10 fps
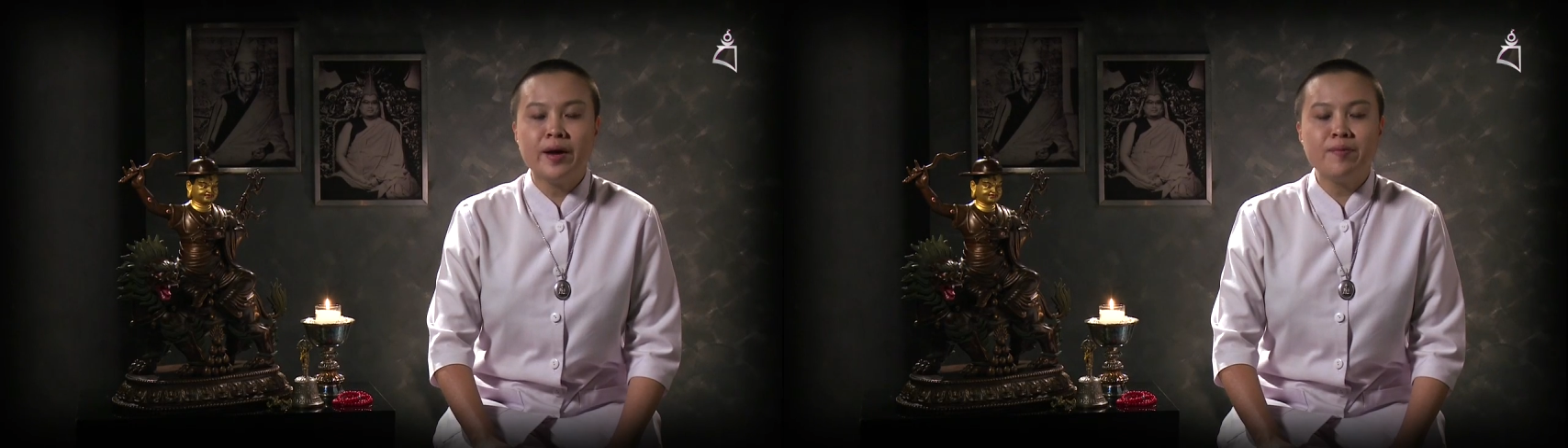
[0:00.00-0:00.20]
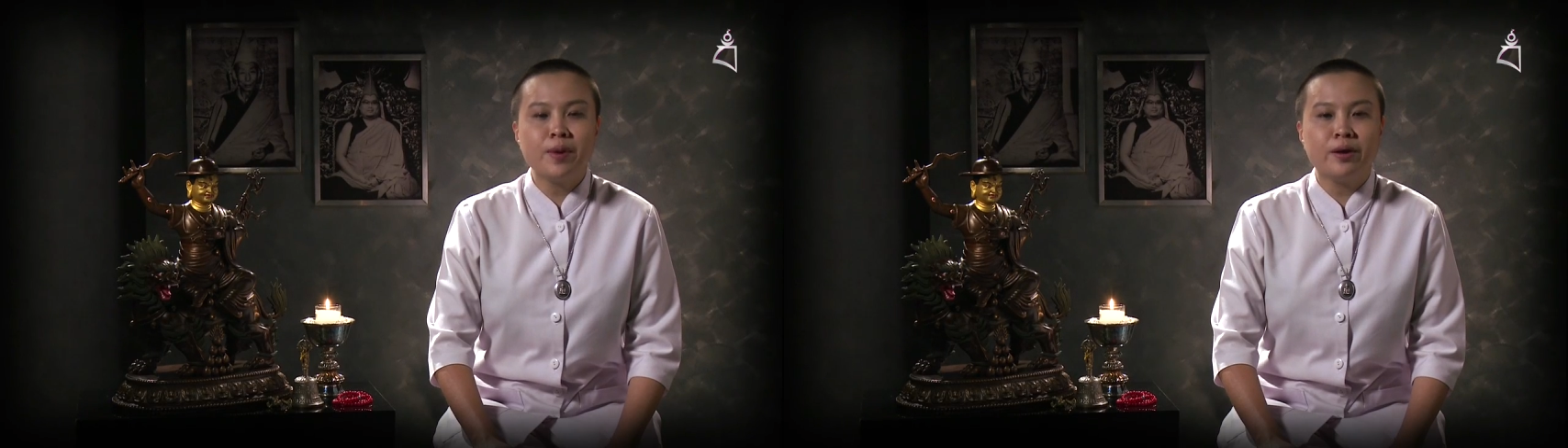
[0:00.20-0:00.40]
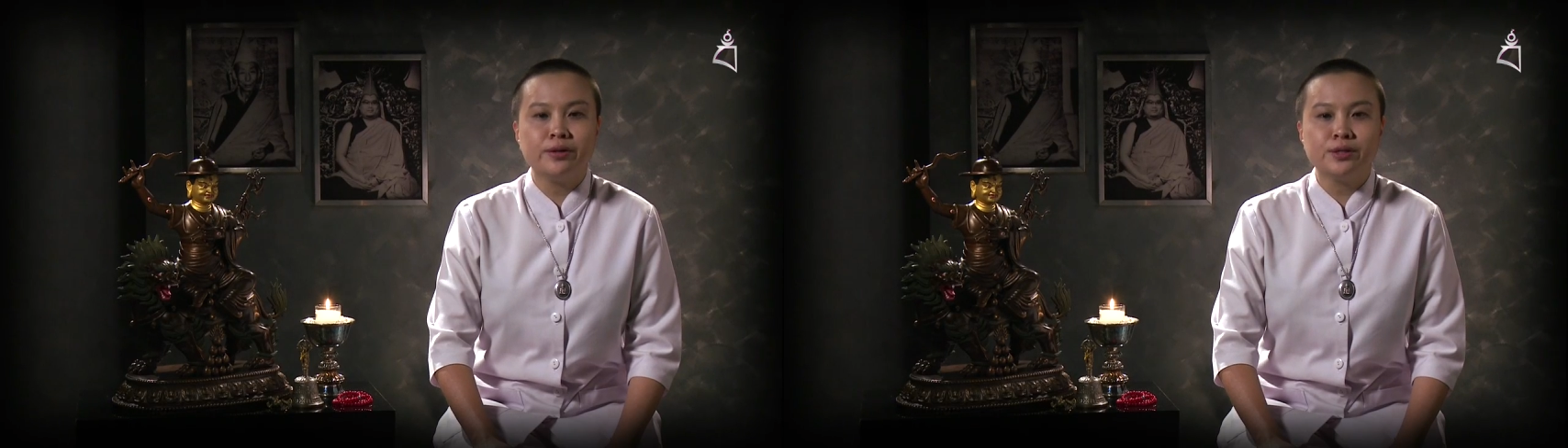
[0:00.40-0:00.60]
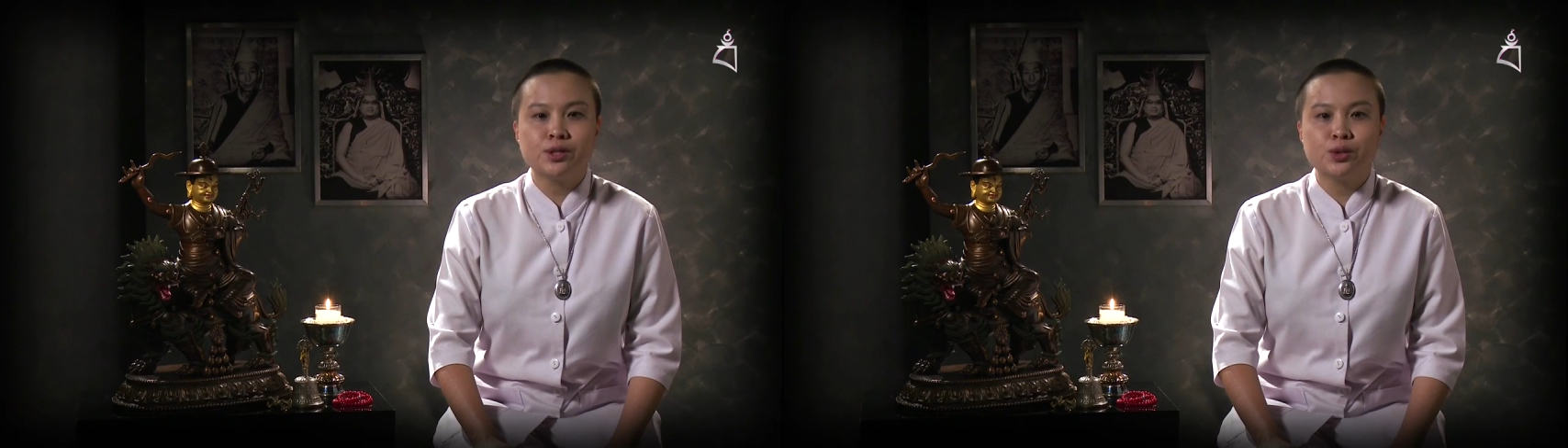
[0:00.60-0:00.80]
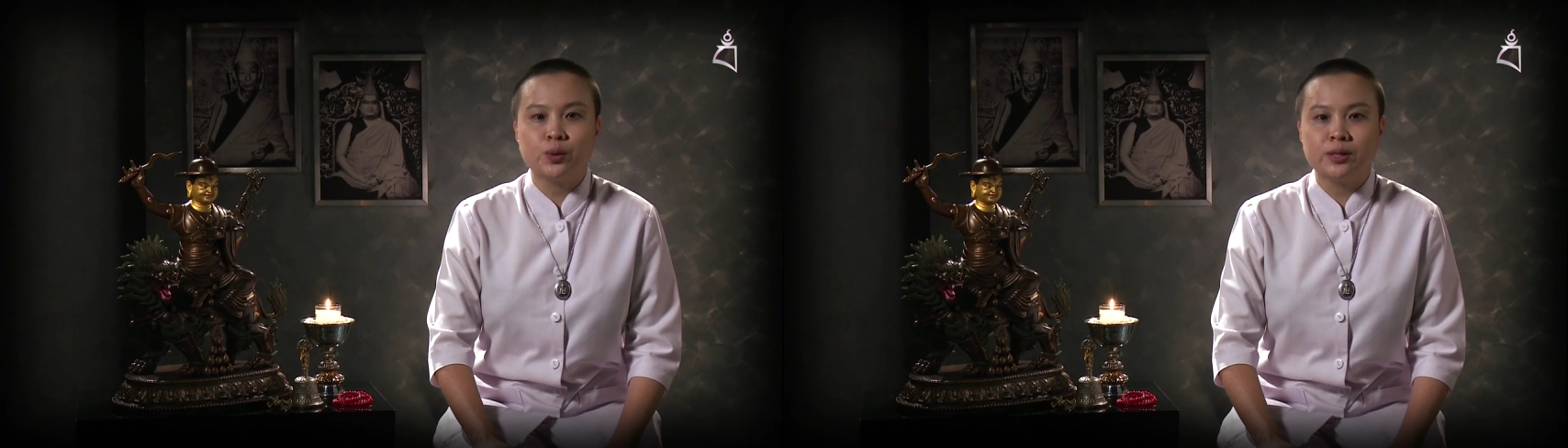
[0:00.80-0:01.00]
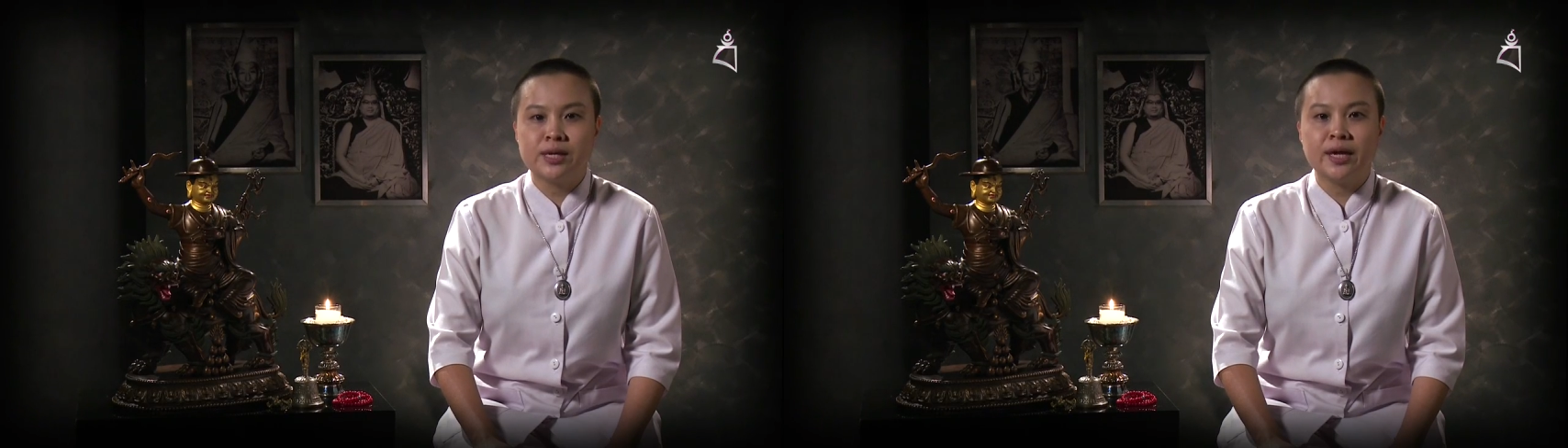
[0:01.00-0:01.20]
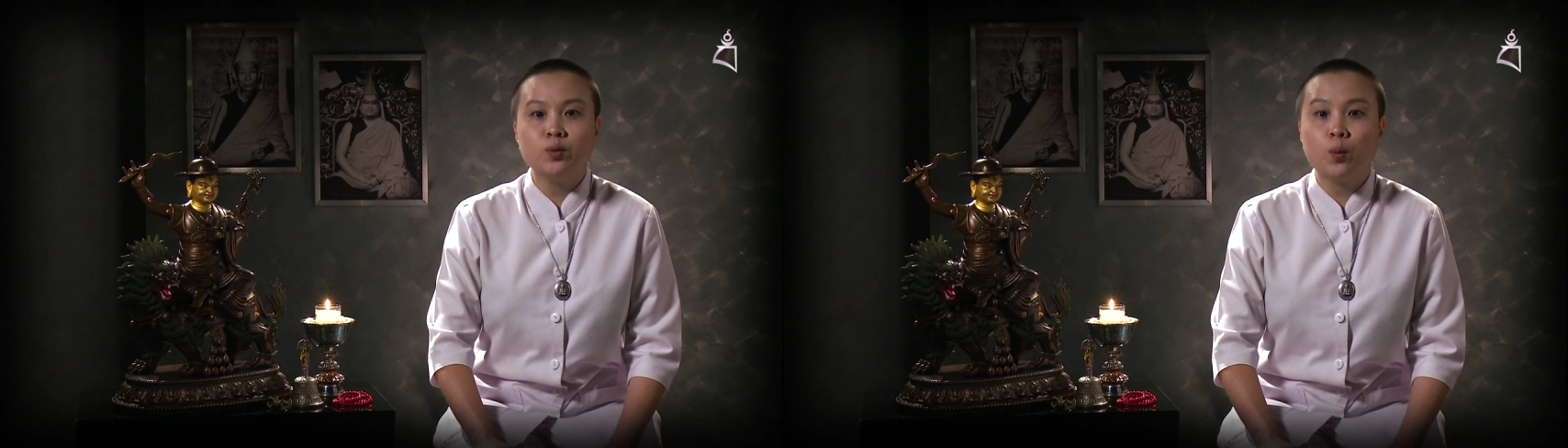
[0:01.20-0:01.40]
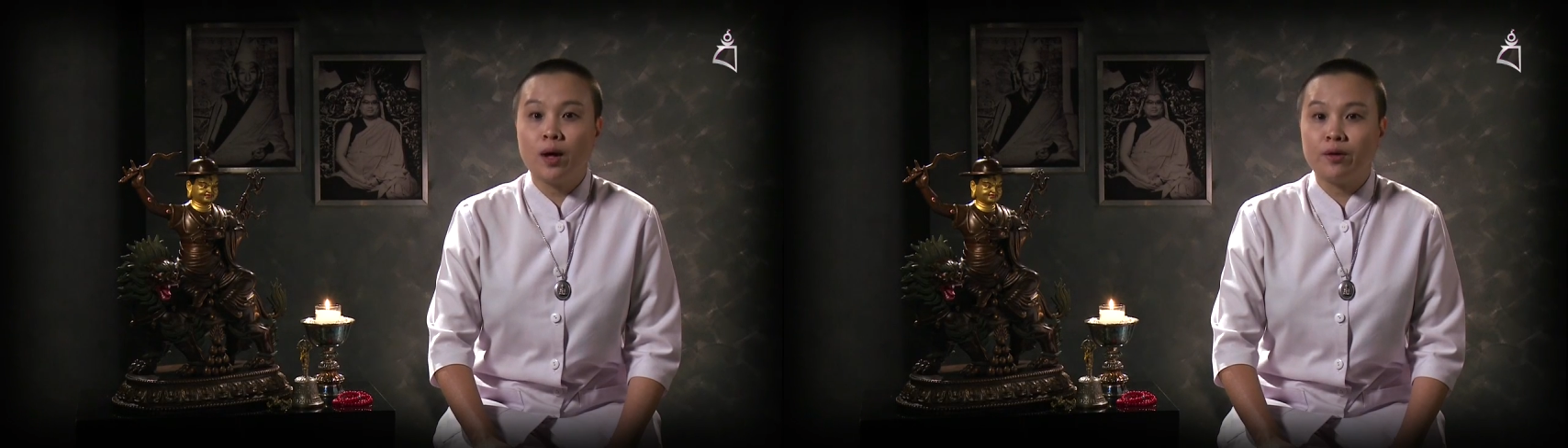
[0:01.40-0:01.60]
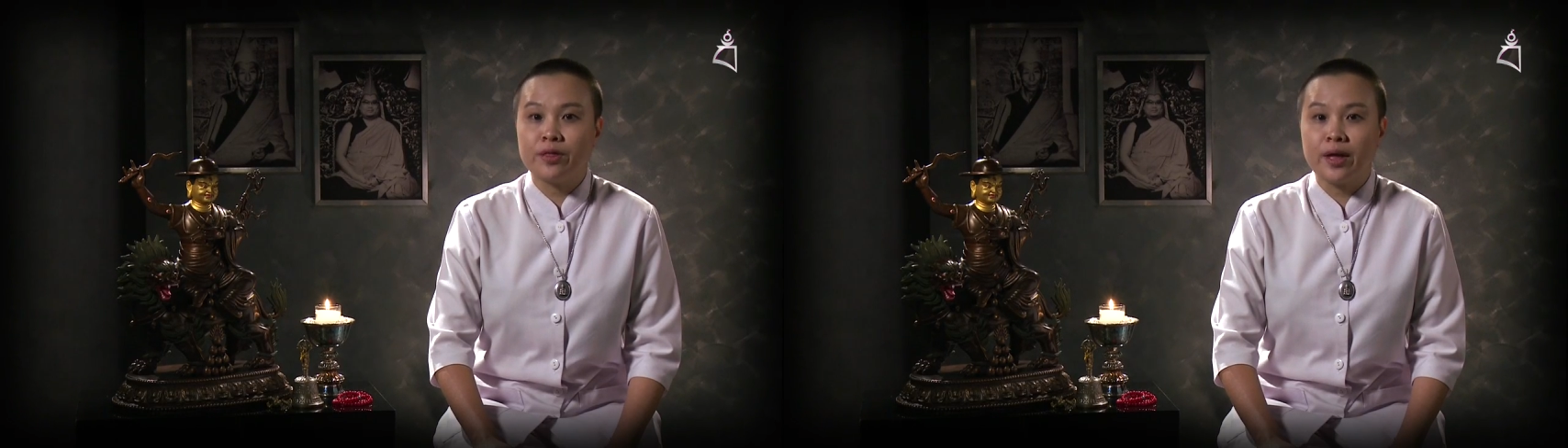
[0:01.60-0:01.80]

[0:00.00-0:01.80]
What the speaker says: and merits to attain wealth